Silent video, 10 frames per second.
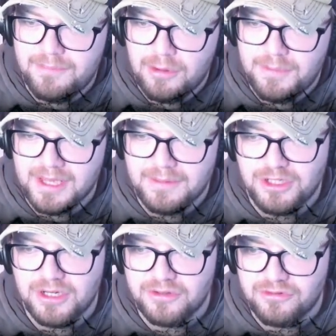popping up
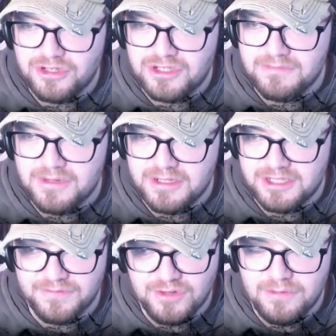showing the gruesome murders
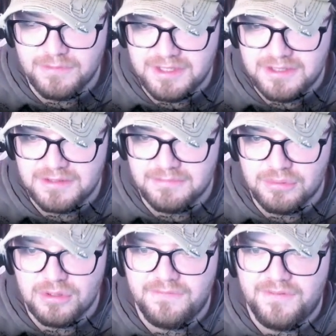of humans,
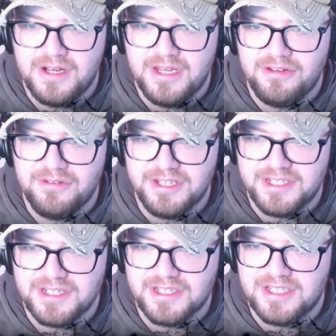Boyle finally agrees to
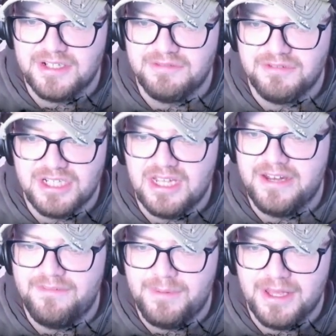consult a retired
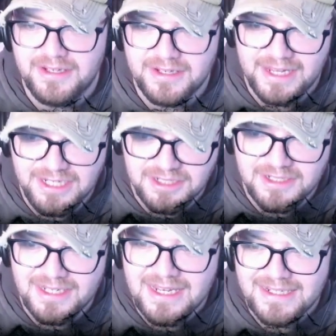FBI
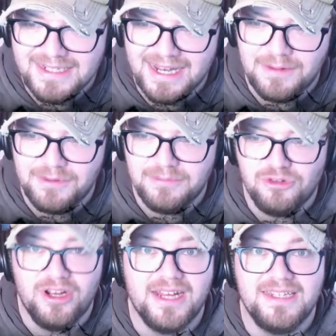agent to help them
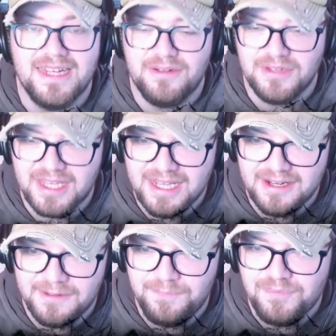track down the
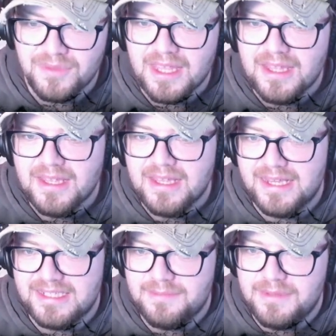killer.
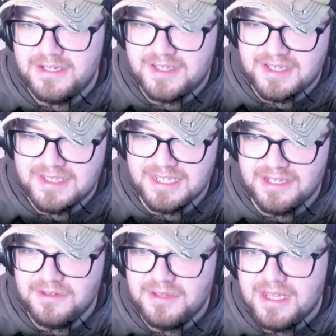As the murders
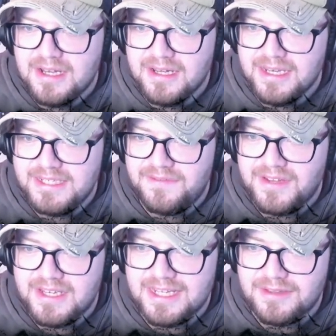continue, Lisa
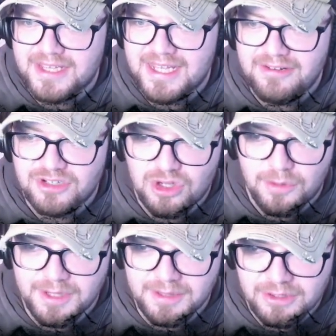figures out the killer is
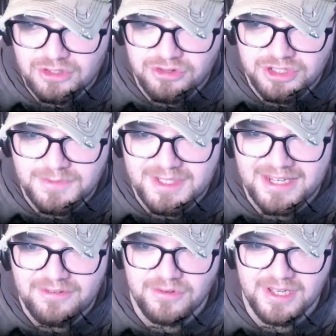copying the most gruesome
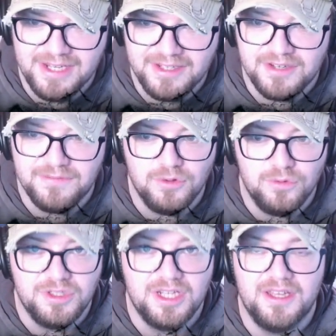serial killers of
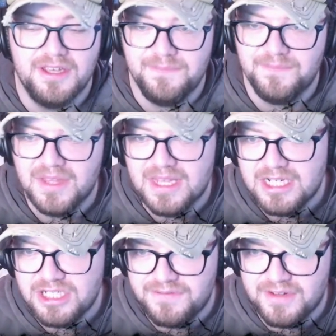all time.
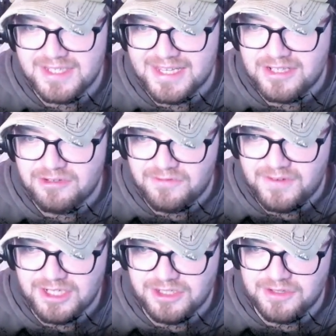She finds the killer's
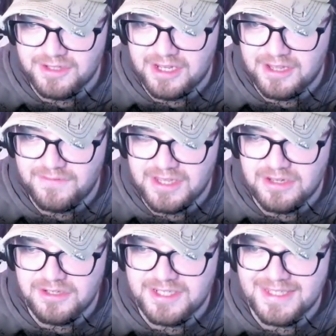reflection on the knife he
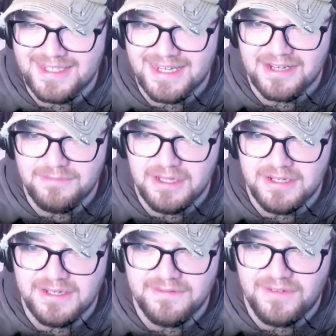used in the second
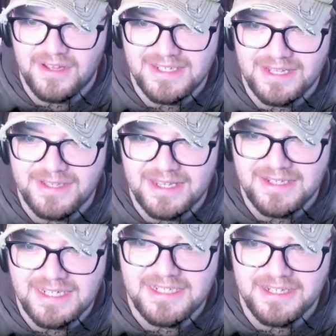murder and finds out the
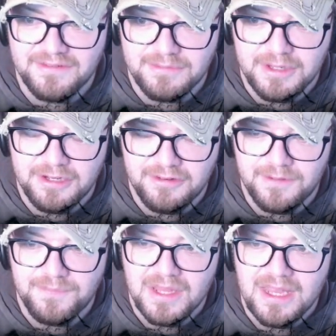identity of the murderer,
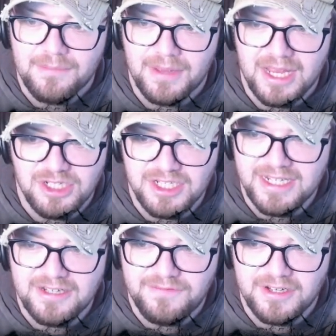but has she
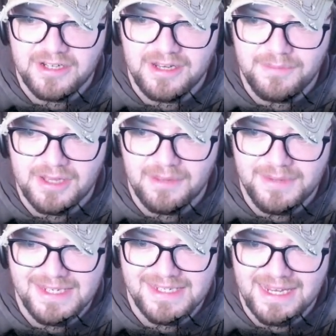inadvertently become
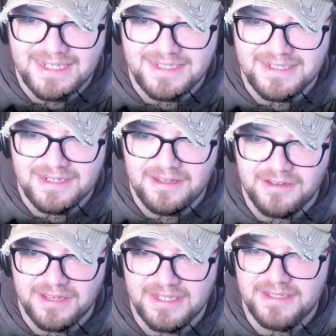his next
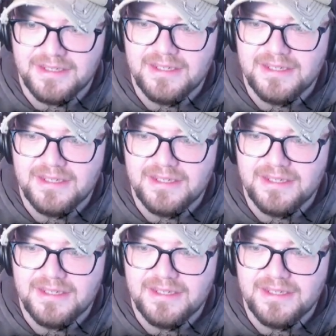target?